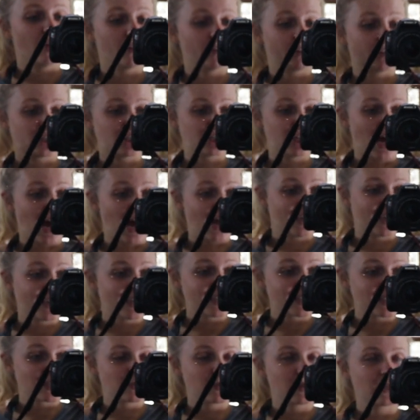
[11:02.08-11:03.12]
all of our
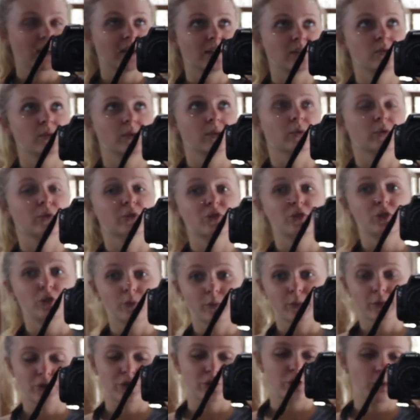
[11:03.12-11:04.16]
jackets because we were
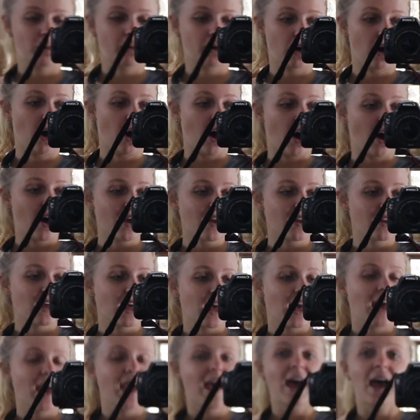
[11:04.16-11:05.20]
super, super hot.
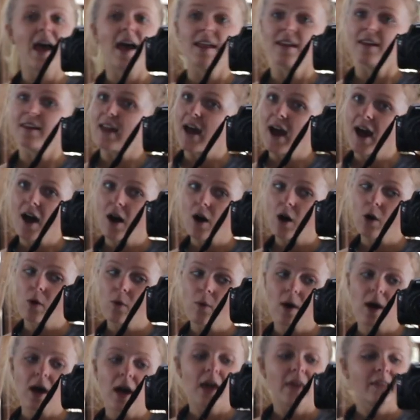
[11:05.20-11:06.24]
And
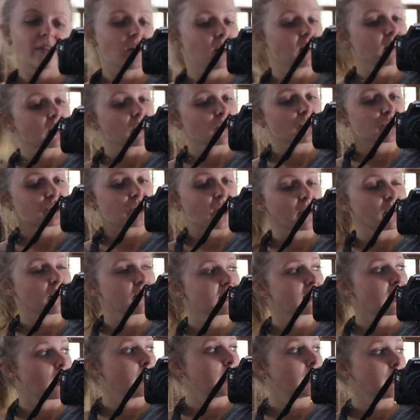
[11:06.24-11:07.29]
now the little shuttle
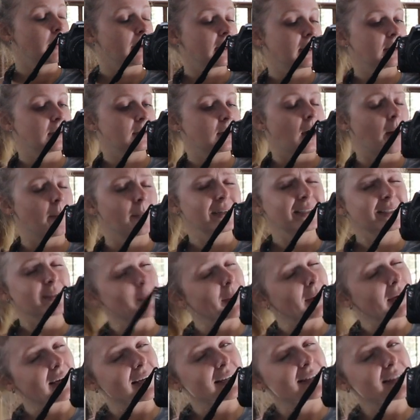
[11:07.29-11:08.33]
is coming, pick, coming to
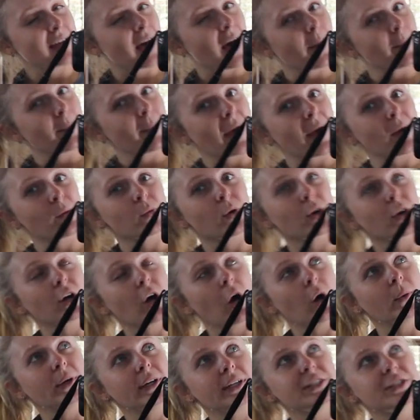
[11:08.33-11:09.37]
pick us up and we're
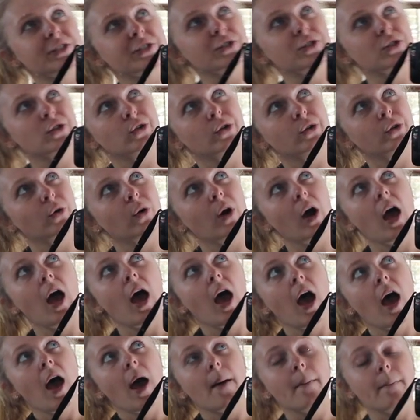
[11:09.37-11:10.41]
going to
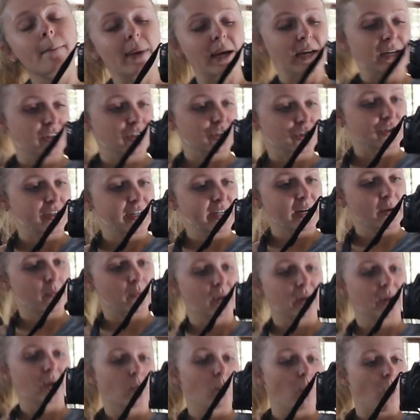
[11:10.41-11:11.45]
Main Street and
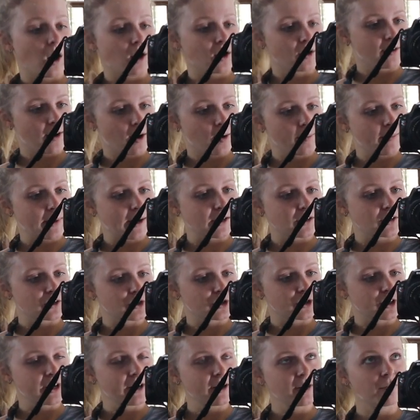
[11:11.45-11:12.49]
we're gonna walk around Main
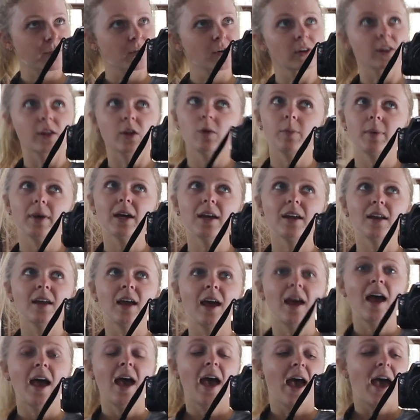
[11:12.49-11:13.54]
Street for a little bit.
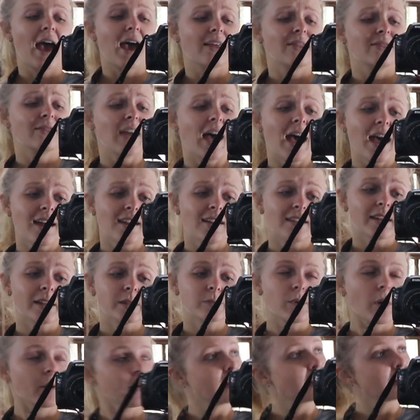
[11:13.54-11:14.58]
And then
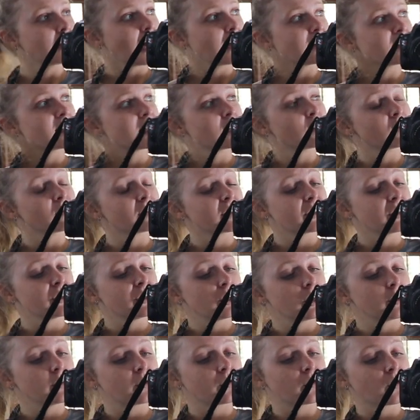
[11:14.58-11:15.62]
that's probably the last thing we're gonna
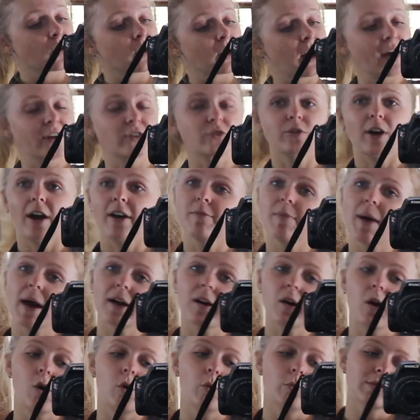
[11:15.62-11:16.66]
do before I drive
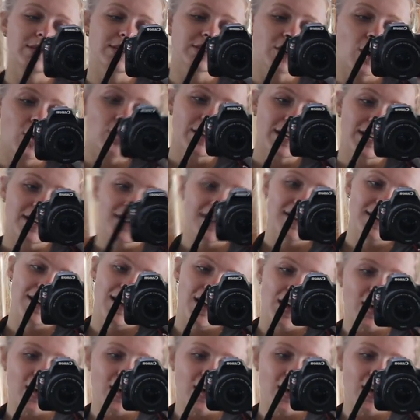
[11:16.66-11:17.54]
back home to Salt Lake.